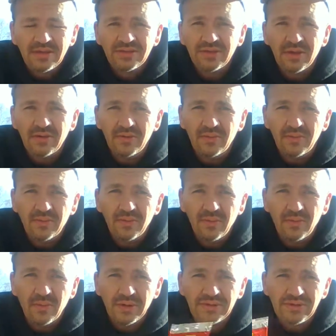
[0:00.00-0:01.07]
So
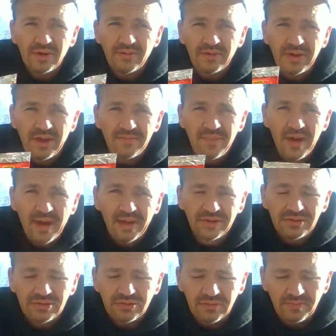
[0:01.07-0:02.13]
once every eight
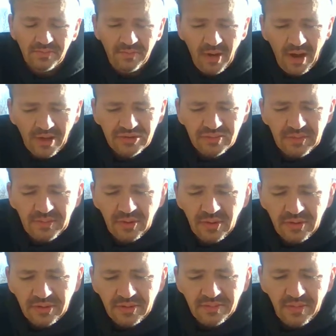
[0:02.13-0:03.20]
packs, you could possibly
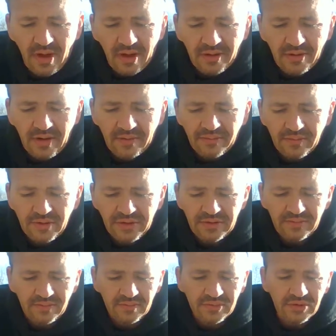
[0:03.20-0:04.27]
pull an autograph rookie
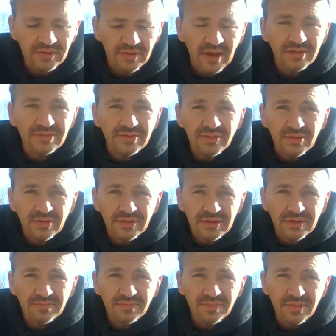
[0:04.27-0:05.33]
from two thousand
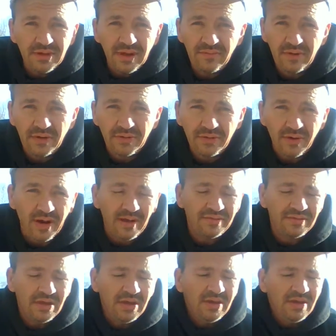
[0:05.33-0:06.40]
thirteen N F L draft.